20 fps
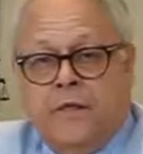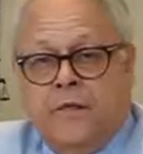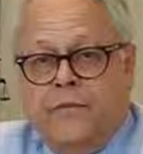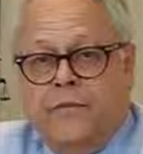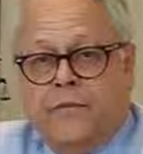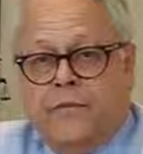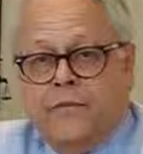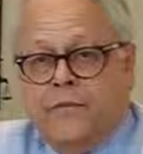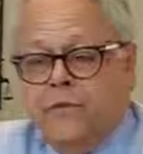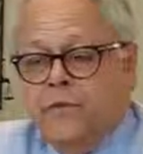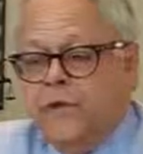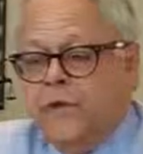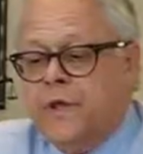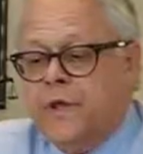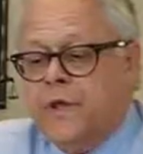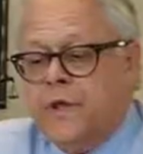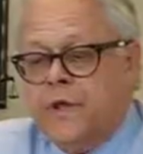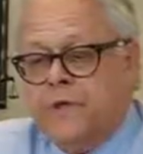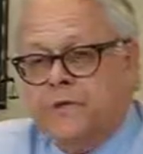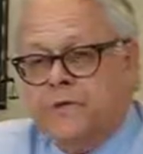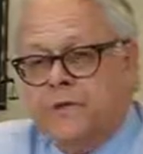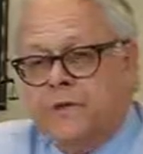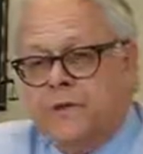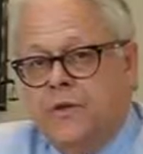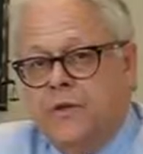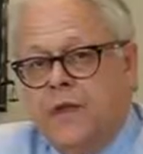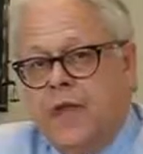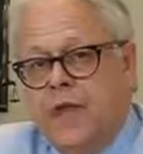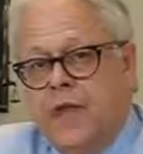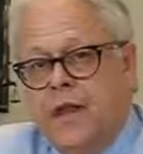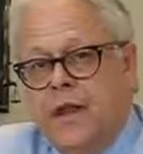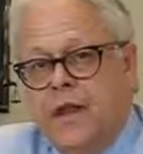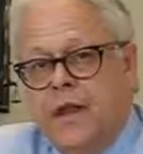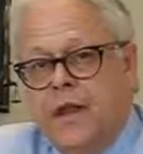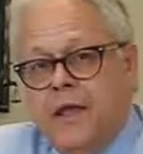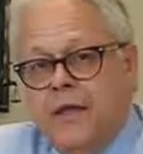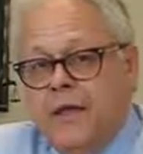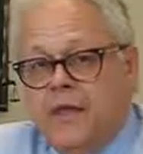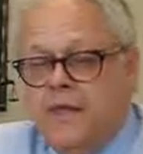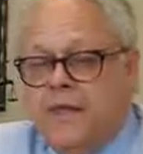The rule is you
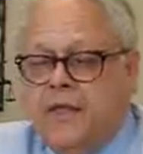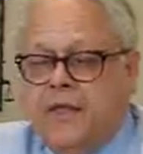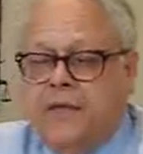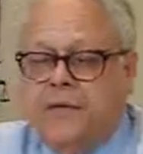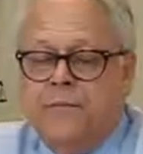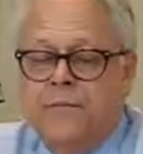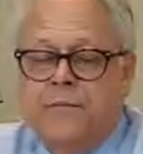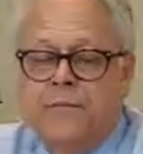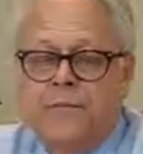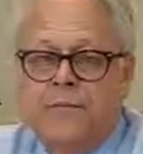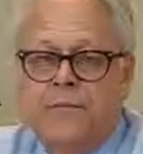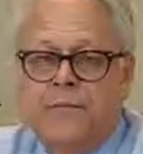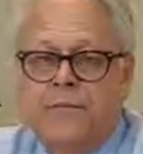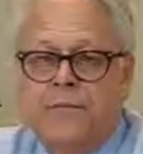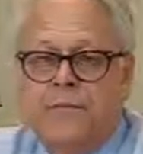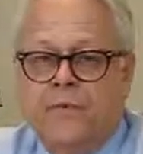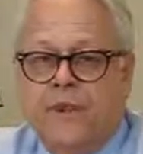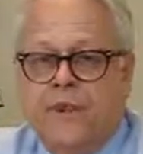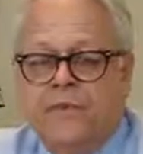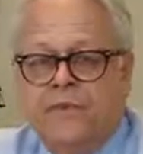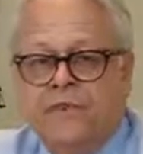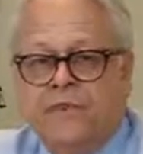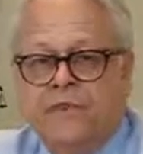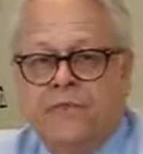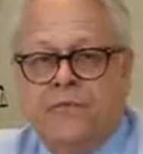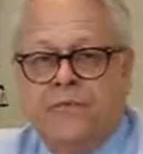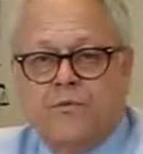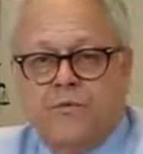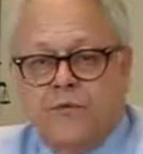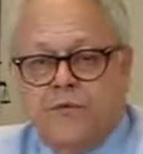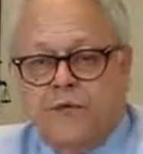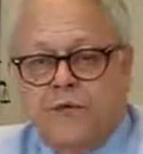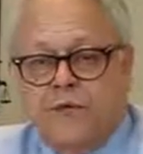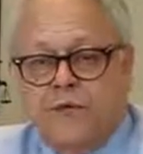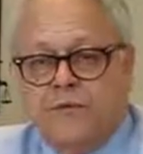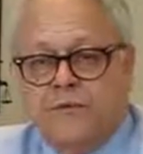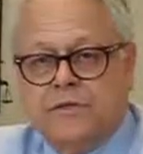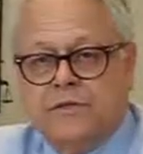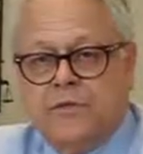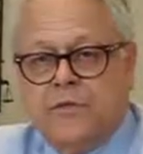can't, and when I say the rule
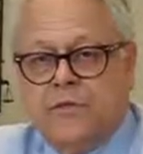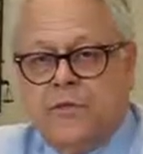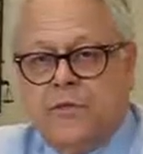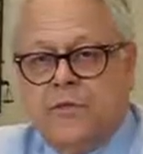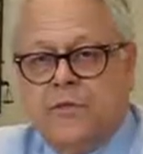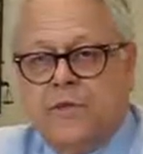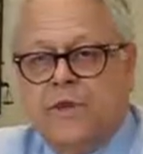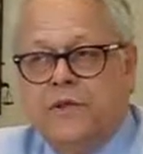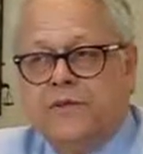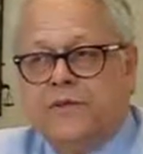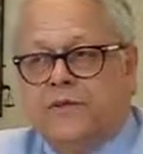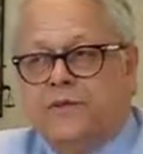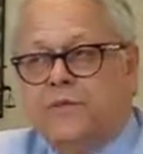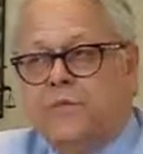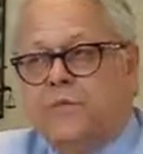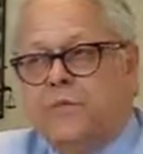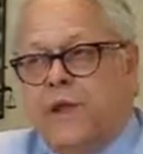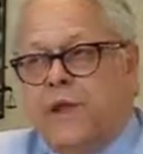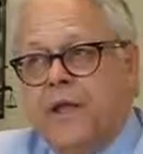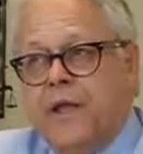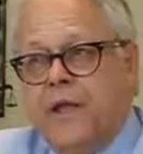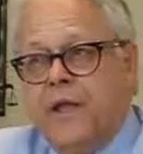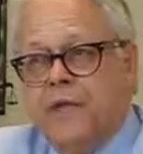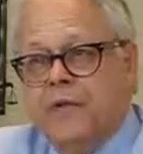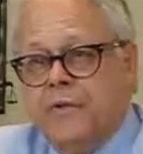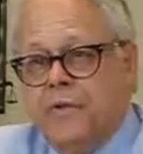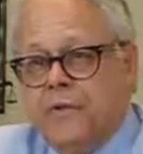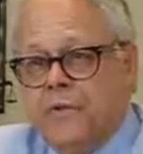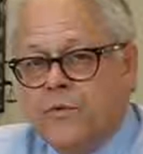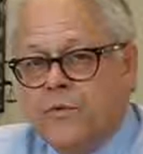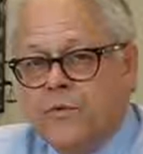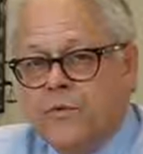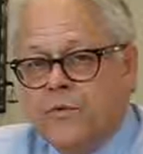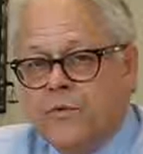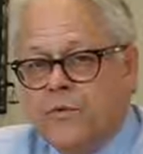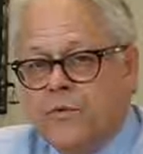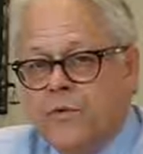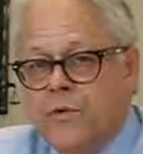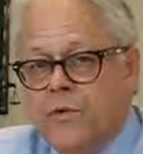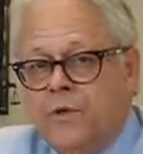is, there are reasons to break every
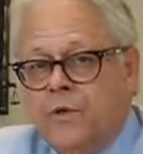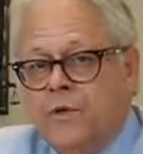rule,